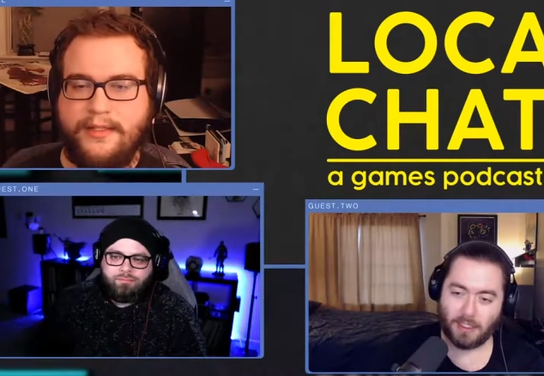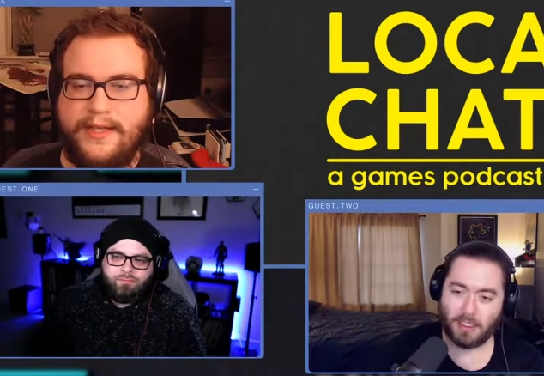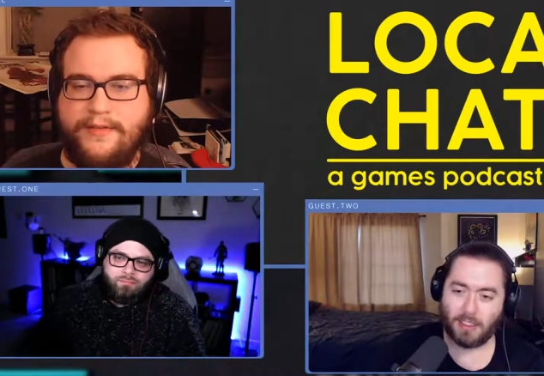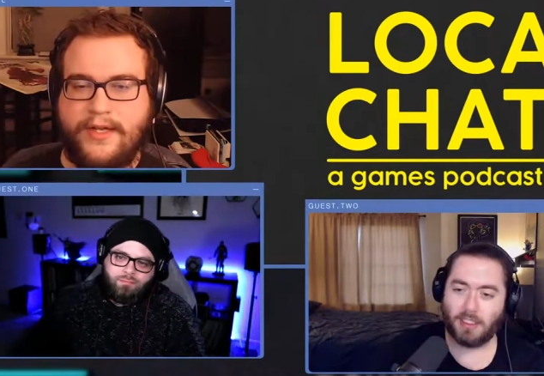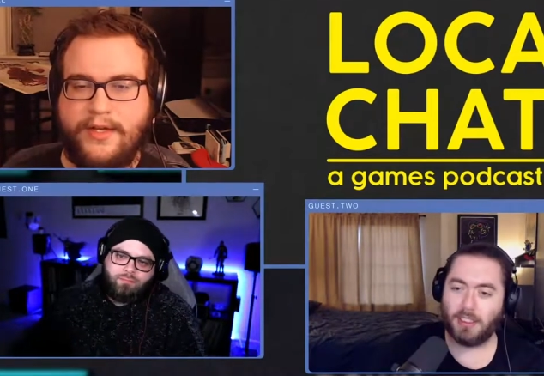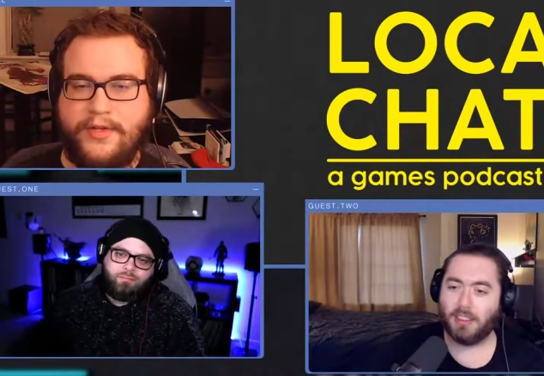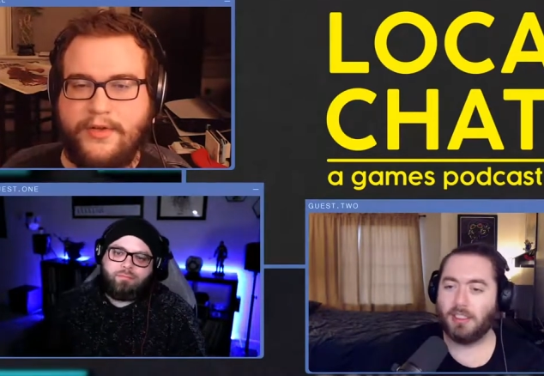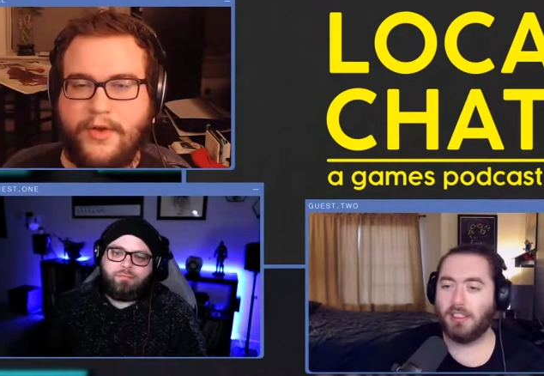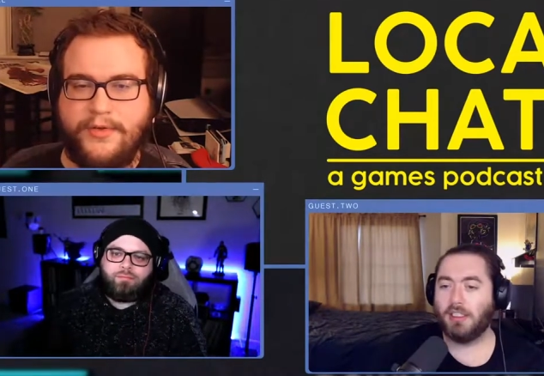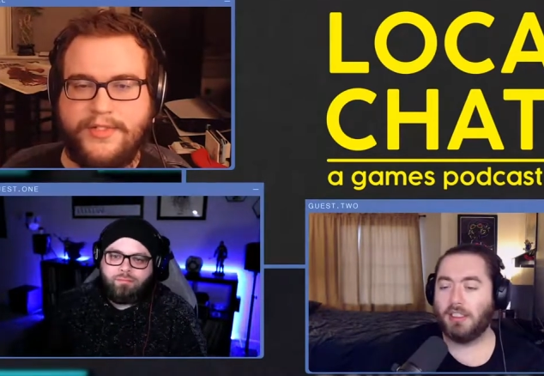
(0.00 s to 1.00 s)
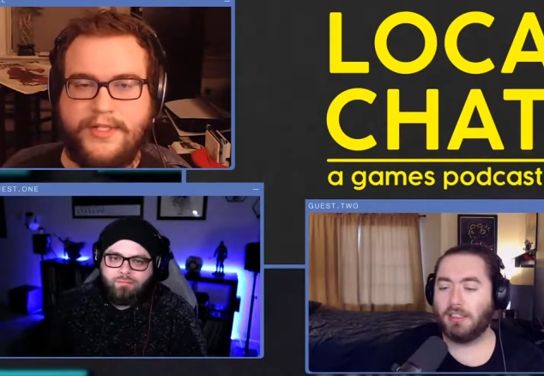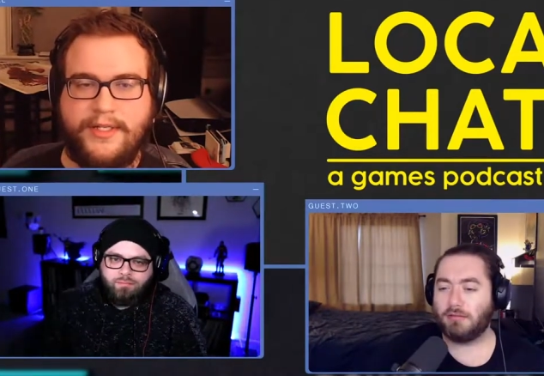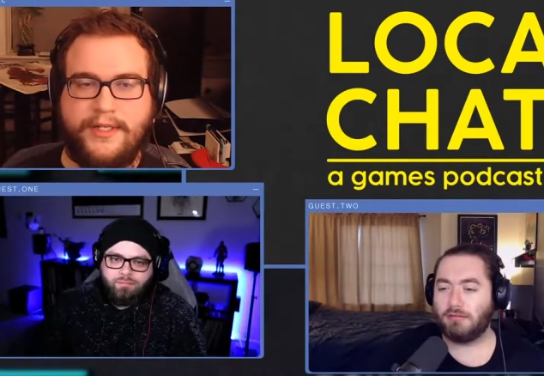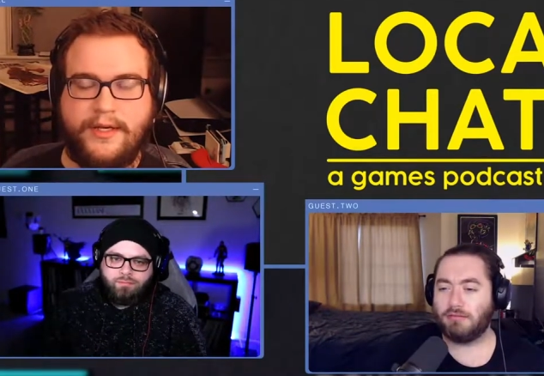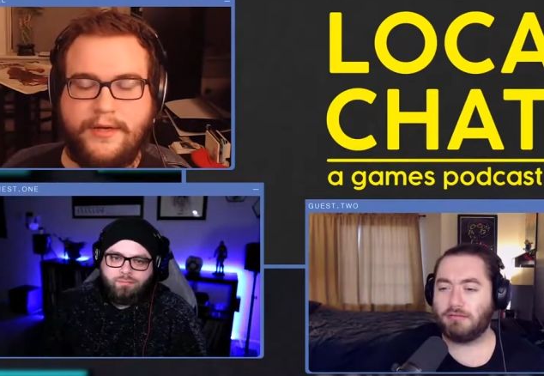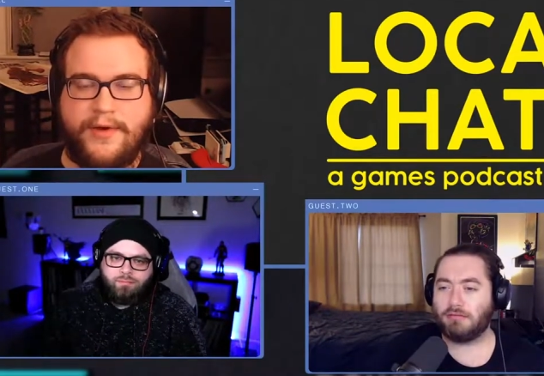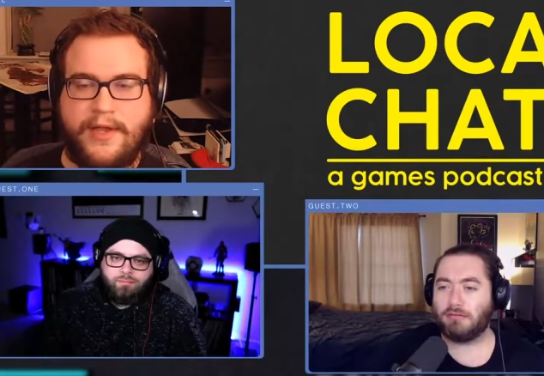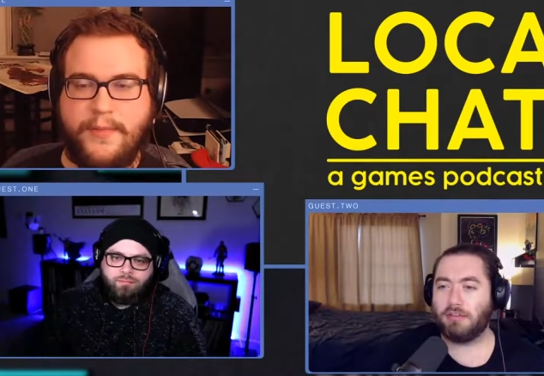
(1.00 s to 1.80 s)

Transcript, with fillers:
Speaker 1: David, I know you hosted Around the